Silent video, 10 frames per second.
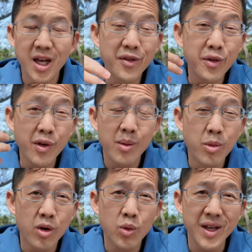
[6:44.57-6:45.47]
And if you want
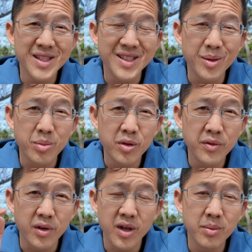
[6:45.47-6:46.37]
more ways to
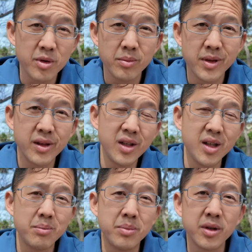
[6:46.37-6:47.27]
improve your hip mobility
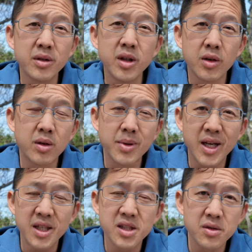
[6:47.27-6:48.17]
and build lower
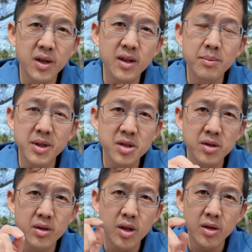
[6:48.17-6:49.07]
body strength, be
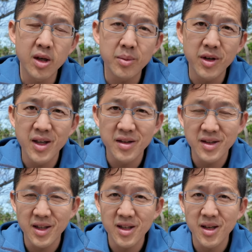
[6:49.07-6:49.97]
sure to go to
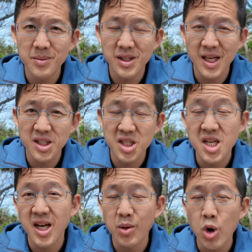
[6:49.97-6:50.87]
uprighthealthcom slash
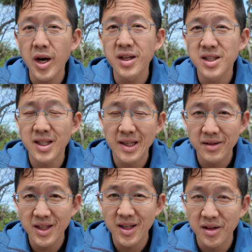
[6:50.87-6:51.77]
DIY and check
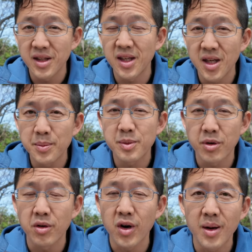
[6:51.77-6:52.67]
out the Healthy Hips
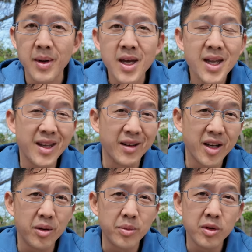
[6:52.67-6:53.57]
program that'll
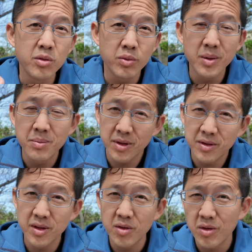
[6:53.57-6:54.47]
help you
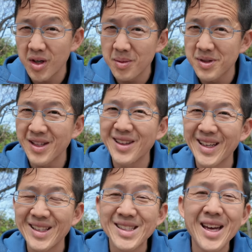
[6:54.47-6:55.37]
rebuild your hips and
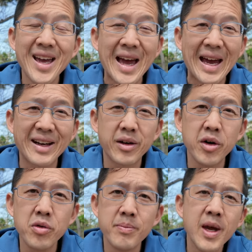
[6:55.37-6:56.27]
legs at
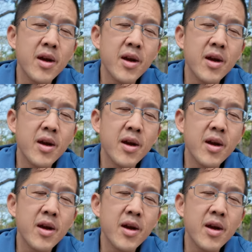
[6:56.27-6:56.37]
home.